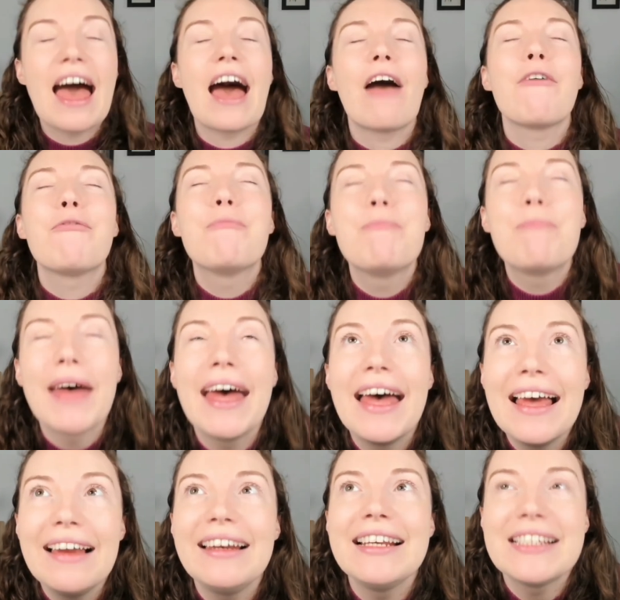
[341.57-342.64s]
I've
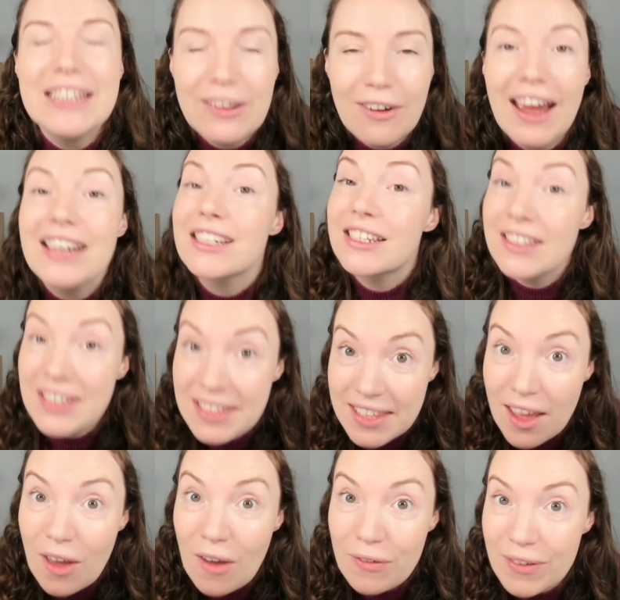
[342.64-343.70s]
barely scratched the
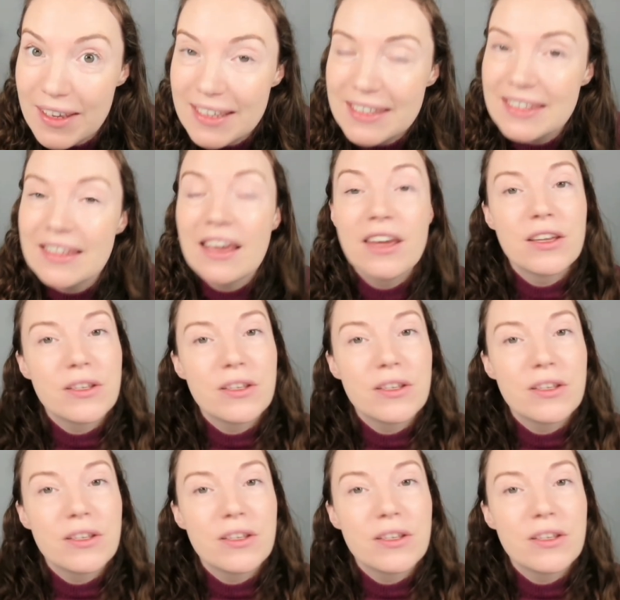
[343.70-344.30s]
surface,